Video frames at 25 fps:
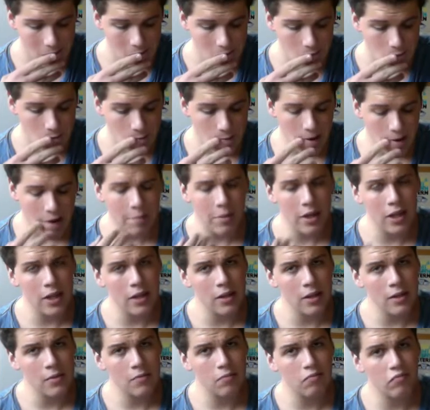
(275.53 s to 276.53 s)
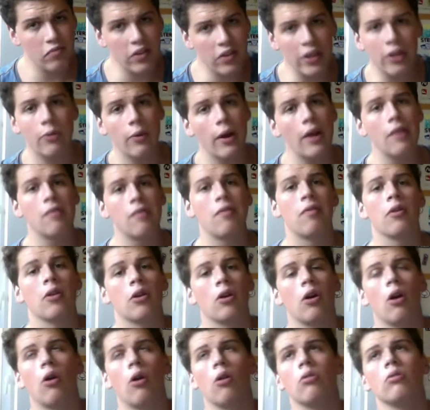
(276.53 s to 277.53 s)
Remy did great for the
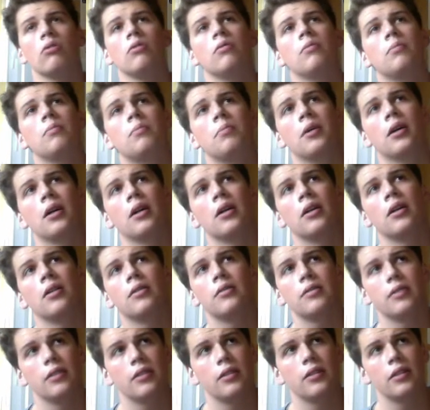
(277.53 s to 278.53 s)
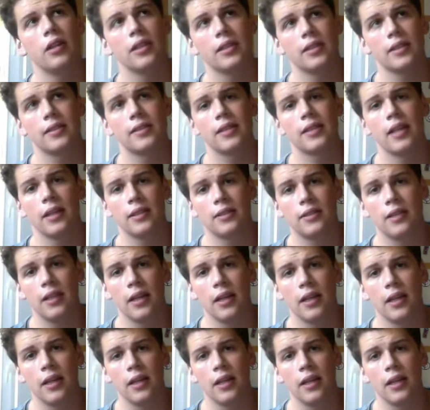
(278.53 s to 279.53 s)
goal, but as I said, he
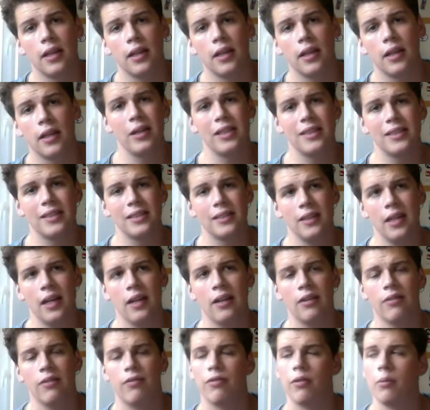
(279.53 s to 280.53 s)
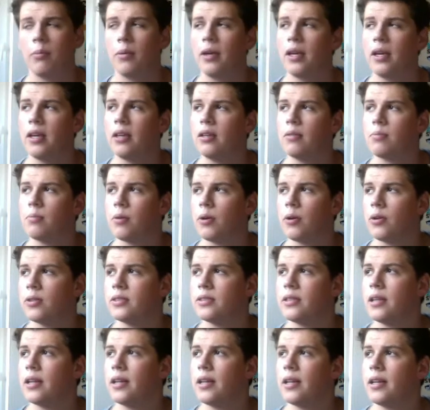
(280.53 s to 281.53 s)
had that one miss, and for me,
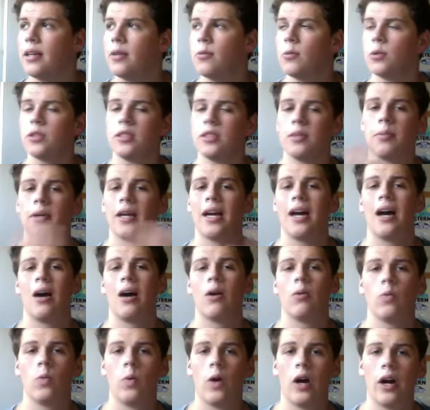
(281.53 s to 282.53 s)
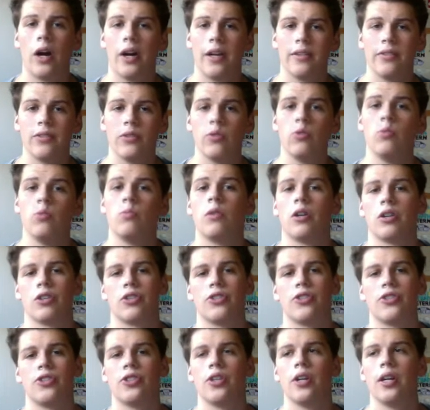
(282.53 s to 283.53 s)
personally, he was a bit out wide too
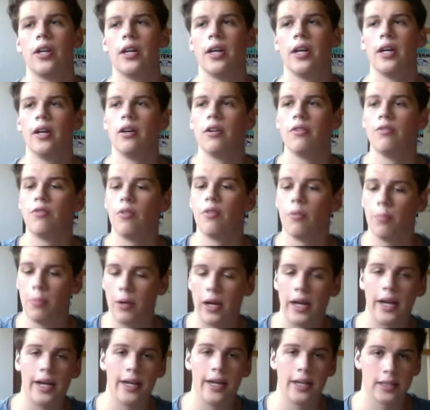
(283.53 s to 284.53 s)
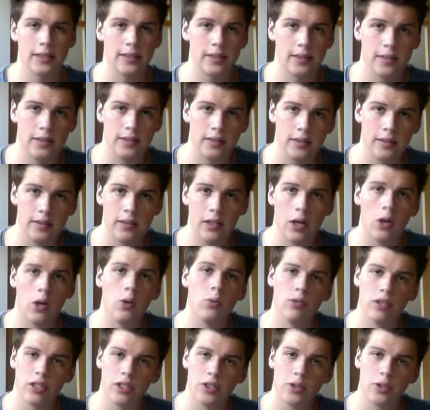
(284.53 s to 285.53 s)
much for playing as the
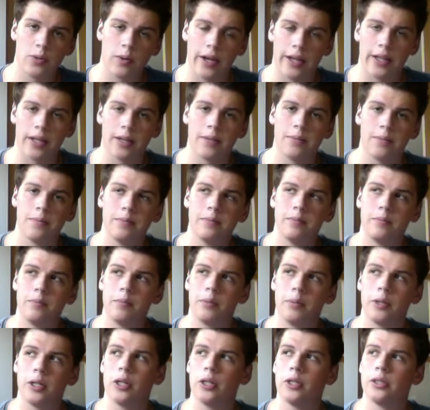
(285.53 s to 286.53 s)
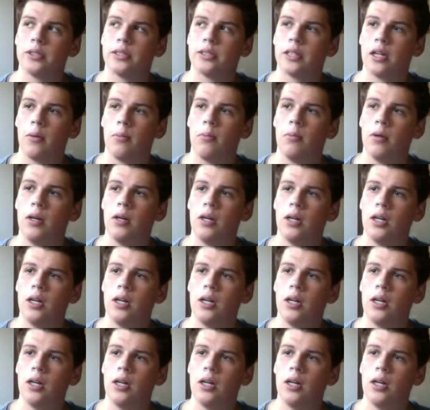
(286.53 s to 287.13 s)
only striker, because, I